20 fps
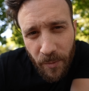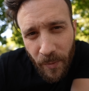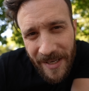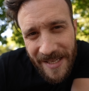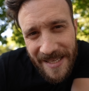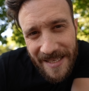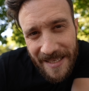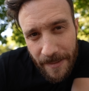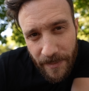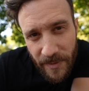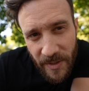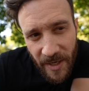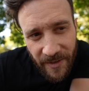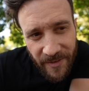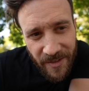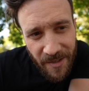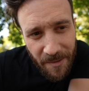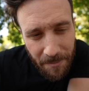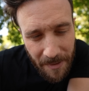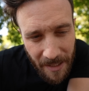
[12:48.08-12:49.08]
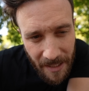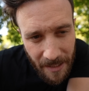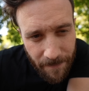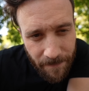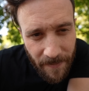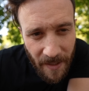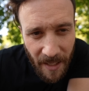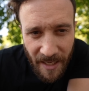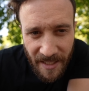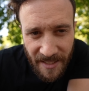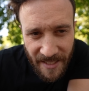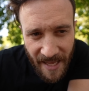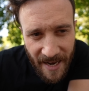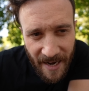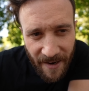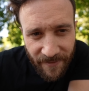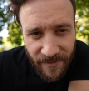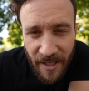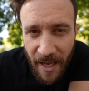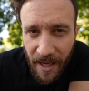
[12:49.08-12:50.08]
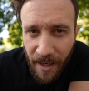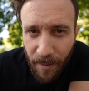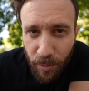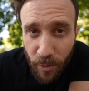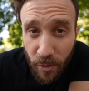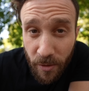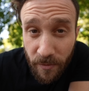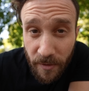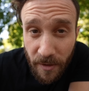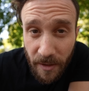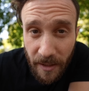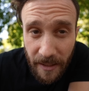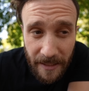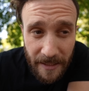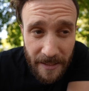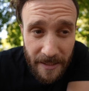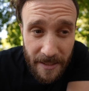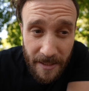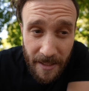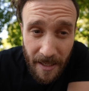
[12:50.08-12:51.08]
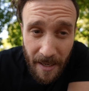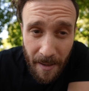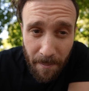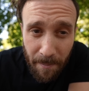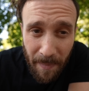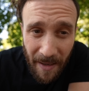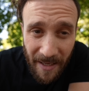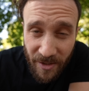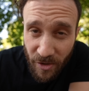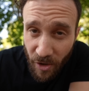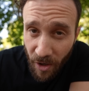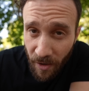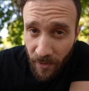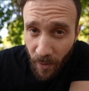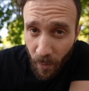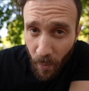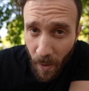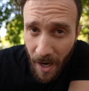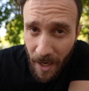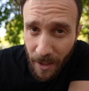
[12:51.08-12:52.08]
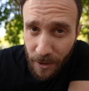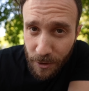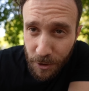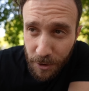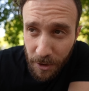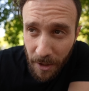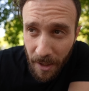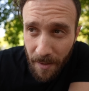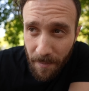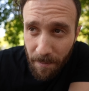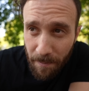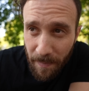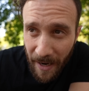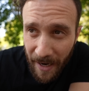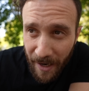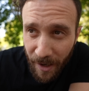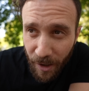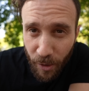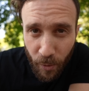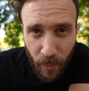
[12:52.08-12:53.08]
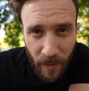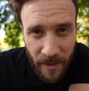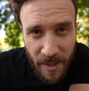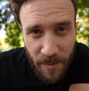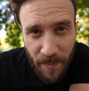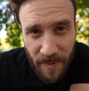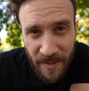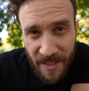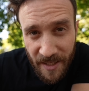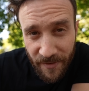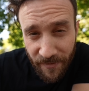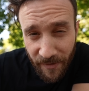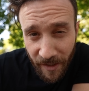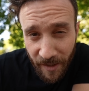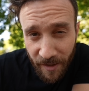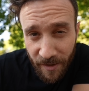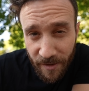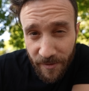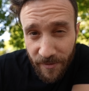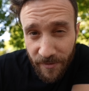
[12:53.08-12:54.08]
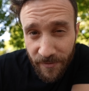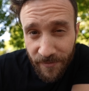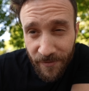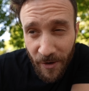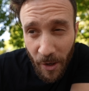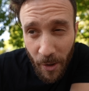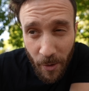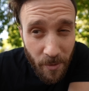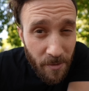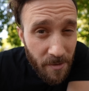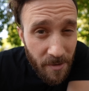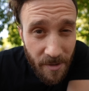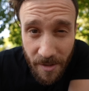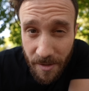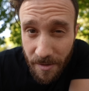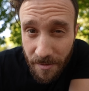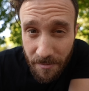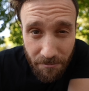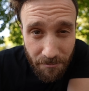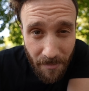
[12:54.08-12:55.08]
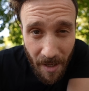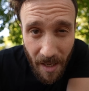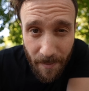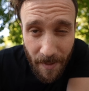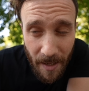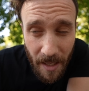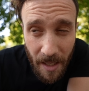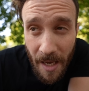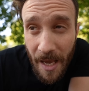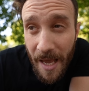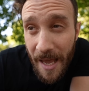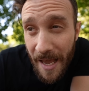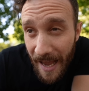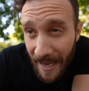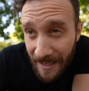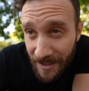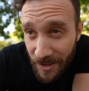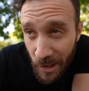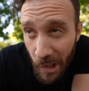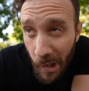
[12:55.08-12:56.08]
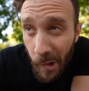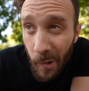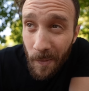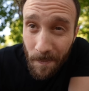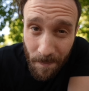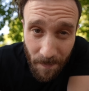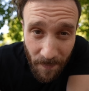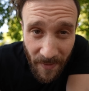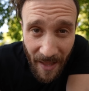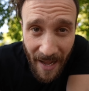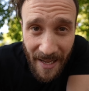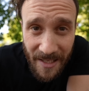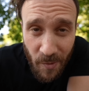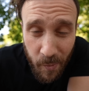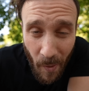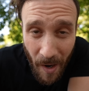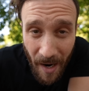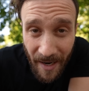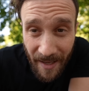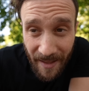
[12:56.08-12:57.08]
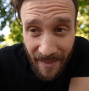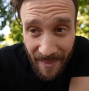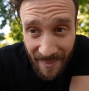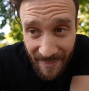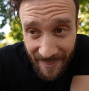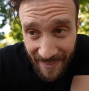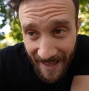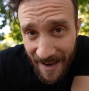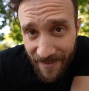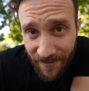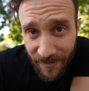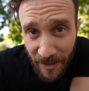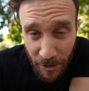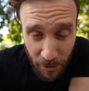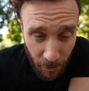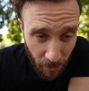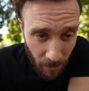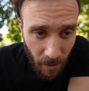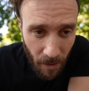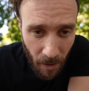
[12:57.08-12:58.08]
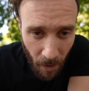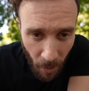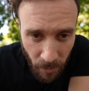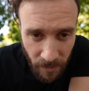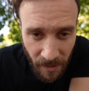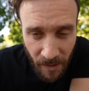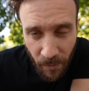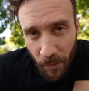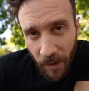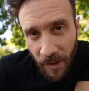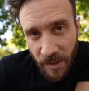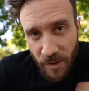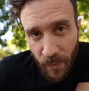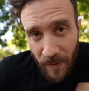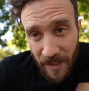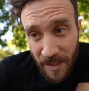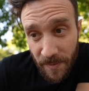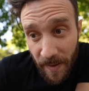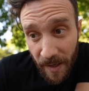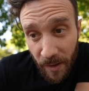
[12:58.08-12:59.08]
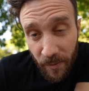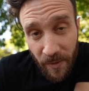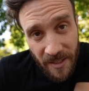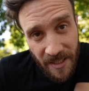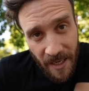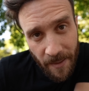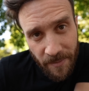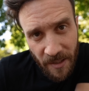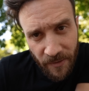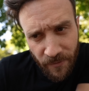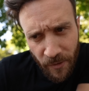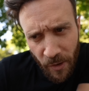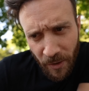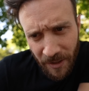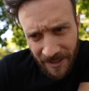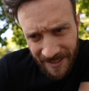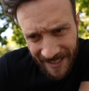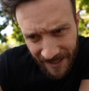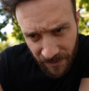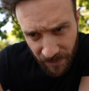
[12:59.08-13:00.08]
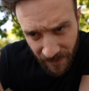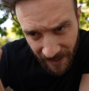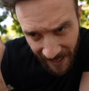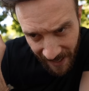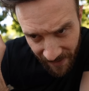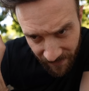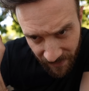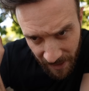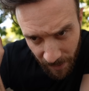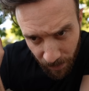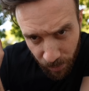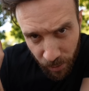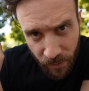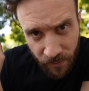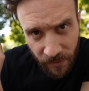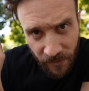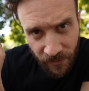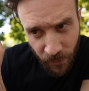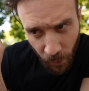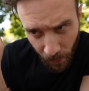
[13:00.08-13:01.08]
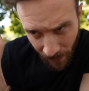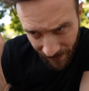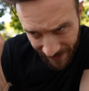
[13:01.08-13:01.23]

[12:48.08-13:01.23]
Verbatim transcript: what it seems like to me is that FDA approval is based on the watch paired with specific phones, maybe. And so that's why that feature only works when it's paired with a Samsung phone because that's what they have the approval for,